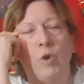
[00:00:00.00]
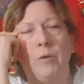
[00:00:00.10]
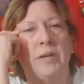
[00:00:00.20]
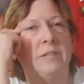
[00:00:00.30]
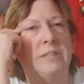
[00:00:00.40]

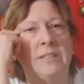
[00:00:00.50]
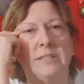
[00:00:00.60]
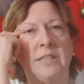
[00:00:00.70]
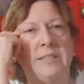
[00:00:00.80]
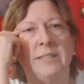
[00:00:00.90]
nobody else
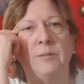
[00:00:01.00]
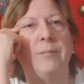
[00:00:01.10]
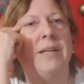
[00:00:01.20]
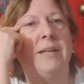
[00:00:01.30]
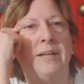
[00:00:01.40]
it's not it
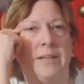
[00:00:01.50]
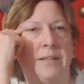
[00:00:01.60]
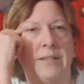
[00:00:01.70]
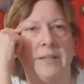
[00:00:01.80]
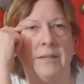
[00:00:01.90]
doesn't mean
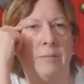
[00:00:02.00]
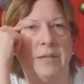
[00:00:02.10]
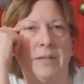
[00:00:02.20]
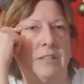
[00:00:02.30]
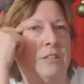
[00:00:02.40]
anything to
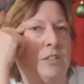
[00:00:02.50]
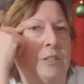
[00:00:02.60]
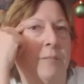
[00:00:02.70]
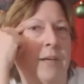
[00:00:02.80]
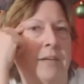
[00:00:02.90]
anybody else
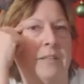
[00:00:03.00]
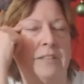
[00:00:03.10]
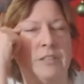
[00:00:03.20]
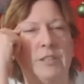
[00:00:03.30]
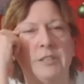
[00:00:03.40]
just me
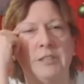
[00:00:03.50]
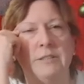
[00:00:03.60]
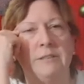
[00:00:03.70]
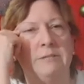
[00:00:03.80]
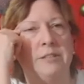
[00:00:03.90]
because she
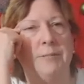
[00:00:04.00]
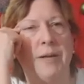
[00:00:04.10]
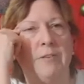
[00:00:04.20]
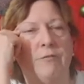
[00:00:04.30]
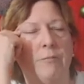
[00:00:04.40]
she
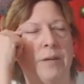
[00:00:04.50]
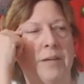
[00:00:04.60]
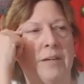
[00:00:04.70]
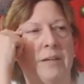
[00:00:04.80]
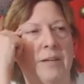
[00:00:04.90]
made it for
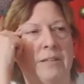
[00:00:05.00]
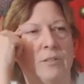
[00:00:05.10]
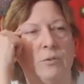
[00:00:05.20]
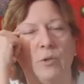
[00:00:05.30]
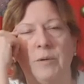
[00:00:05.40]
me and
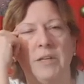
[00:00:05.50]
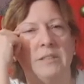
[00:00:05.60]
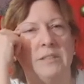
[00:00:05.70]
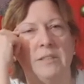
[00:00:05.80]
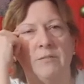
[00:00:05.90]
so nobody
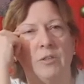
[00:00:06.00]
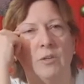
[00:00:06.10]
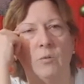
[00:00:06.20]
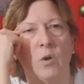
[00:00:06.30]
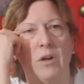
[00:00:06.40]
else is ever
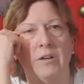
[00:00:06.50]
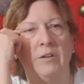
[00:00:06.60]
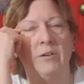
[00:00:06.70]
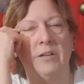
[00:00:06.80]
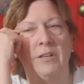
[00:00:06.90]
going to want
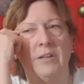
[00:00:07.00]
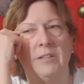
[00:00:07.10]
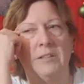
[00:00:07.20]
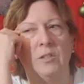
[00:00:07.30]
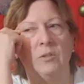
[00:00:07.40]
it or
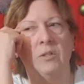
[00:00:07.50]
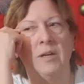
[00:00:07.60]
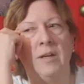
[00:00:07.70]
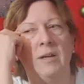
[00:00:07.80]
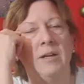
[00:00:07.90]
anything so
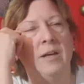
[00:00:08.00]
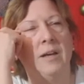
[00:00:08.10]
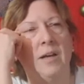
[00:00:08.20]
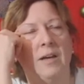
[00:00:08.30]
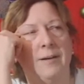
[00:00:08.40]

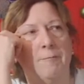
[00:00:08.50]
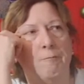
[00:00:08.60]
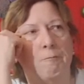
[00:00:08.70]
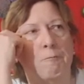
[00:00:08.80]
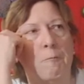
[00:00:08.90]

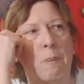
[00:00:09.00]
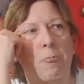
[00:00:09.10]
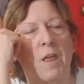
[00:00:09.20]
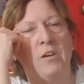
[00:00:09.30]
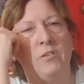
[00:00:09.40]
um,
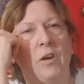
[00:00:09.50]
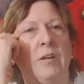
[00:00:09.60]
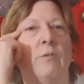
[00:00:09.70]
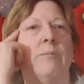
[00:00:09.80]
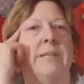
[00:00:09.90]
I just
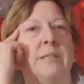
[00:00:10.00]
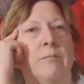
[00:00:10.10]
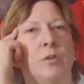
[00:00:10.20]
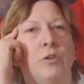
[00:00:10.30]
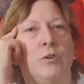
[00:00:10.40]
thought it would be
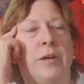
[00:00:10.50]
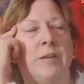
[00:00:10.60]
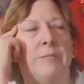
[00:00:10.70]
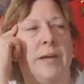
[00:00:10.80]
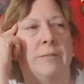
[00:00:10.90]
something to do I
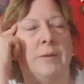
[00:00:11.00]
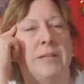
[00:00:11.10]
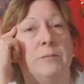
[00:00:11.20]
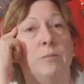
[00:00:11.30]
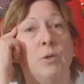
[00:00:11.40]
could make it
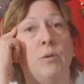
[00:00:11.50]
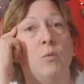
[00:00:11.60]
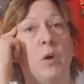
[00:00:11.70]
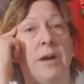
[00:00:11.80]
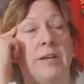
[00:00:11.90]
but it's blue
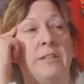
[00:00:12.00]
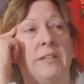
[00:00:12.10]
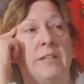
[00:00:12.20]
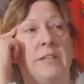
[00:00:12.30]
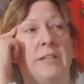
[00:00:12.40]
and white
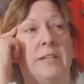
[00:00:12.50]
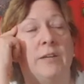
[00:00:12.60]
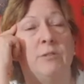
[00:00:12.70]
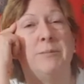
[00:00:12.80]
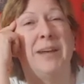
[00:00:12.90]

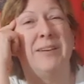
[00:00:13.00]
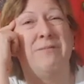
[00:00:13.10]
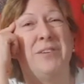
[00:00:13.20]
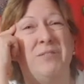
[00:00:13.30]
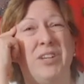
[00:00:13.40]
and it was made
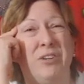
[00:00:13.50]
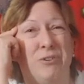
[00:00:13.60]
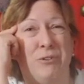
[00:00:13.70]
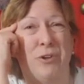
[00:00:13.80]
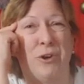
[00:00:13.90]
50
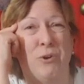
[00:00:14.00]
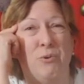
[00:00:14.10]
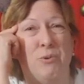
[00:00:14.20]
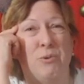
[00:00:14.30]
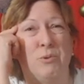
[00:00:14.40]
years
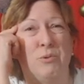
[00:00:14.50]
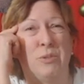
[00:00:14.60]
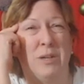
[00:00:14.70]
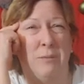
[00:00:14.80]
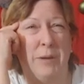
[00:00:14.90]
ago
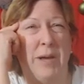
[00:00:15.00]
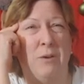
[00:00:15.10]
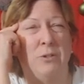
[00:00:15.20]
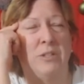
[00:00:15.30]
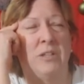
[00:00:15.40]

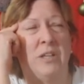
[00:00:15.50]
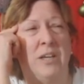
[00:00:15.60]
about